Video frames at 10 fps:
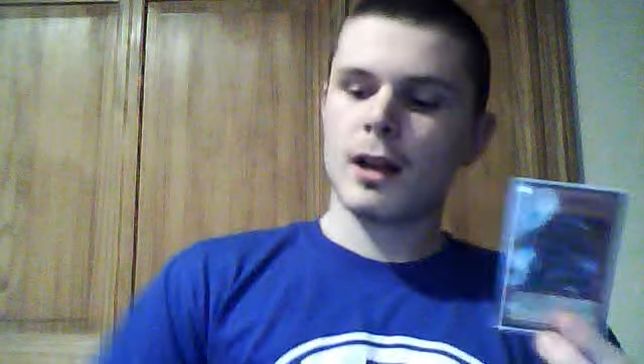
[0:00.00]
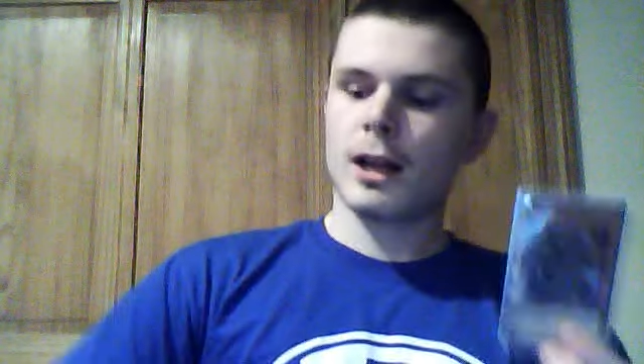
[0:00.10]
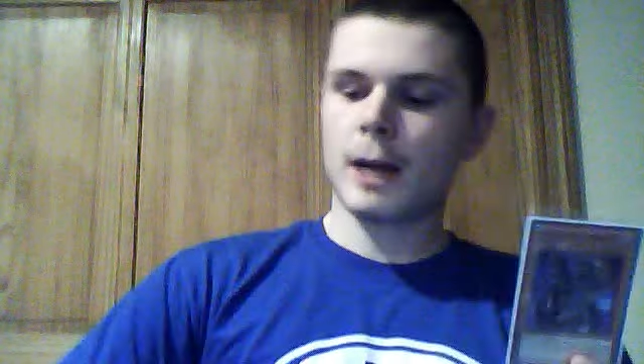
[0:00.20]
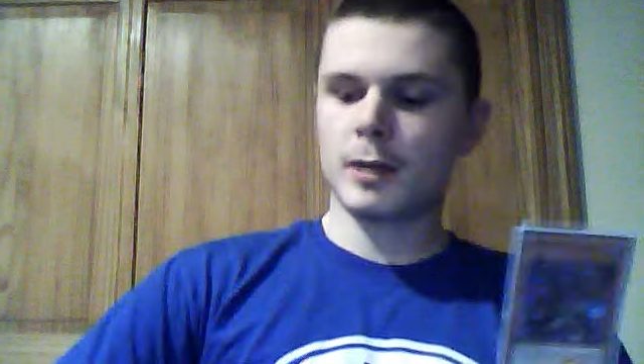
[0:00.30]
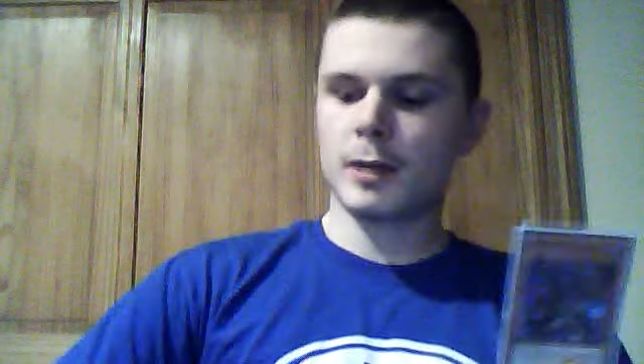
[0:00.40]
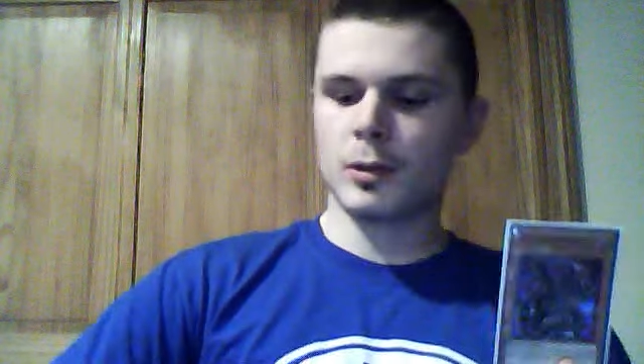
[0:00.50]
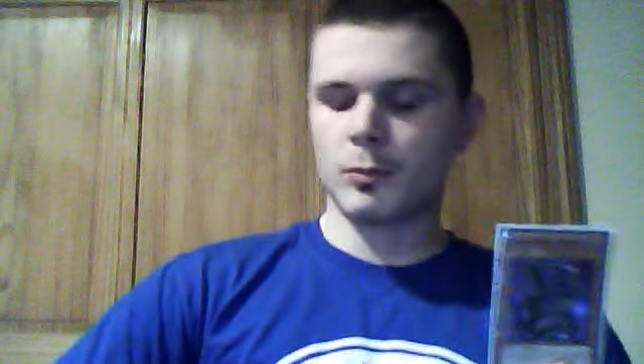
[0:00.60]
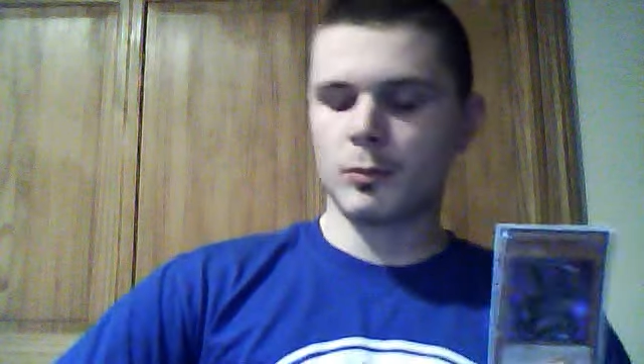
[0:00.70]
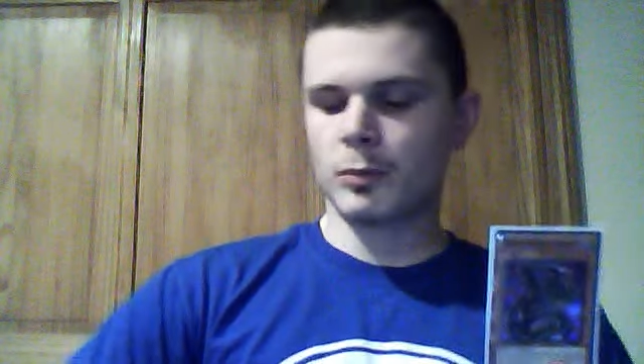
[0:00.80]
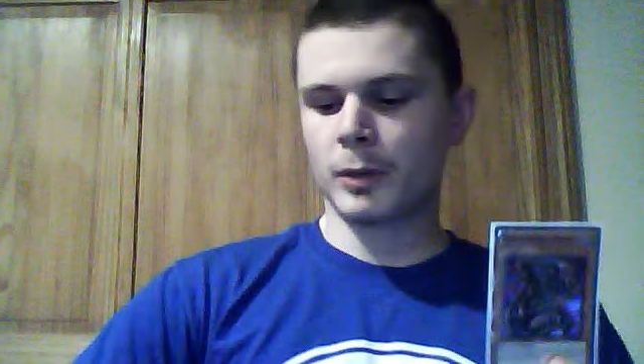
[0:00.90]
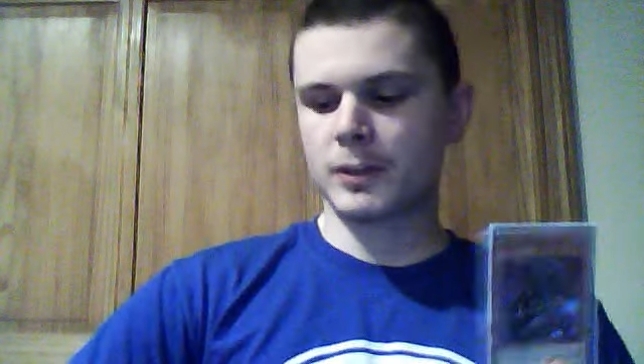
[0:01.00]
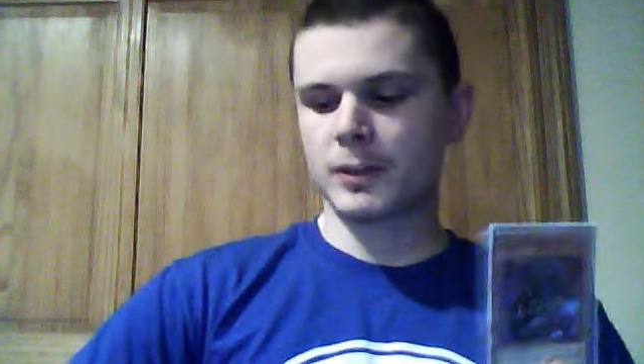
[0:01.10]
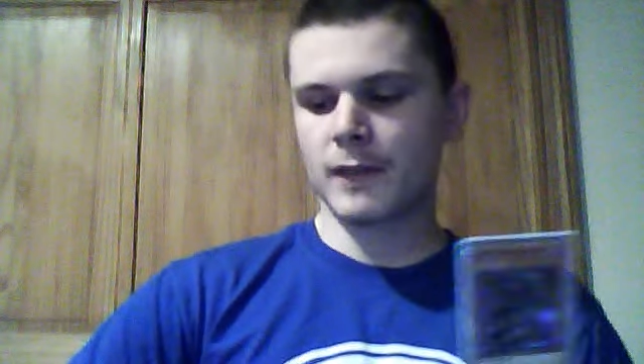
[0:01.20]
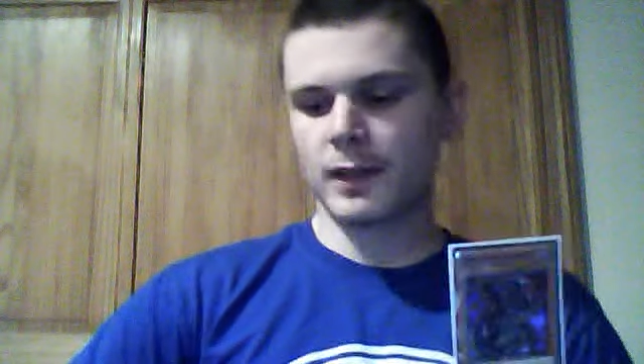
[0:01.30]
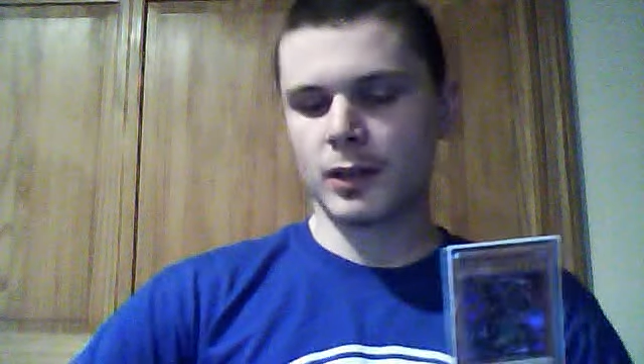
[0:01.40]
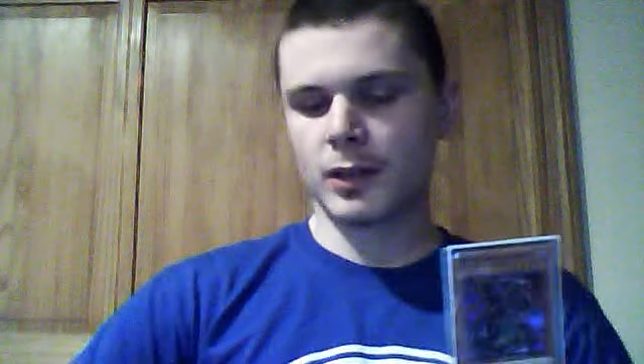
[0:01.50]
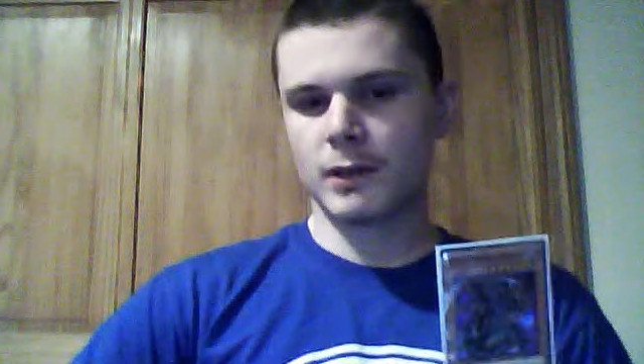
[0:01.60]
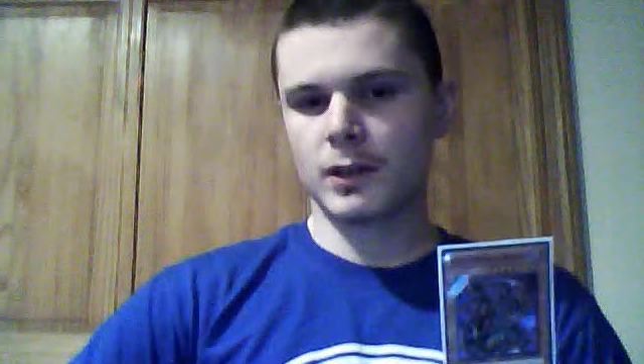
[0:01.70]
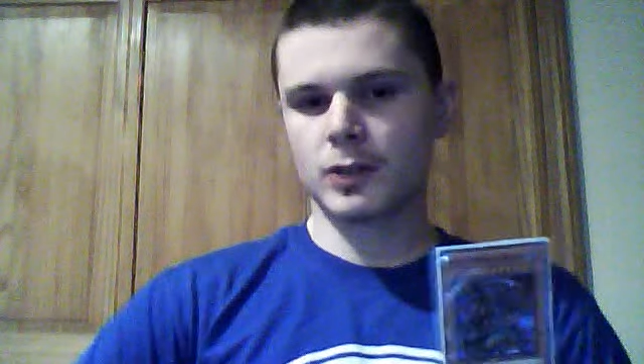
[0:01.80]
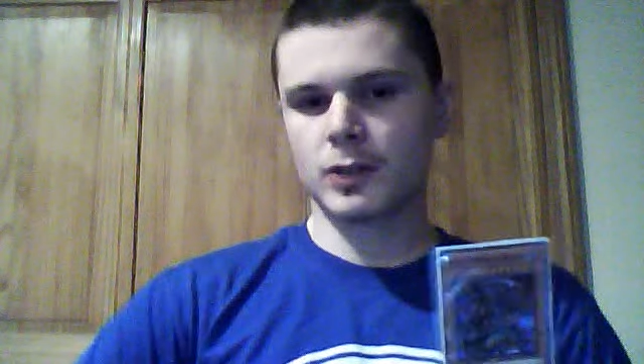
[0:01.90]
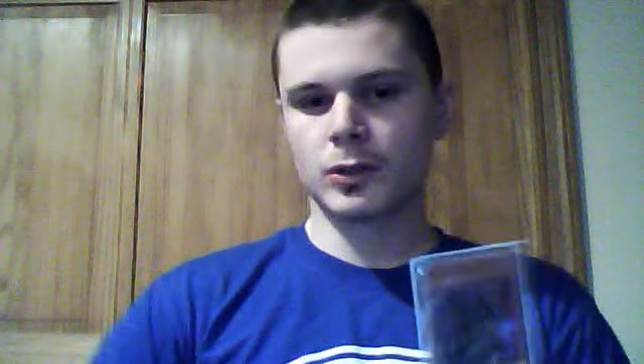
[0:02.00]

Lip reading: I mean, you pretty much have any graveyard control.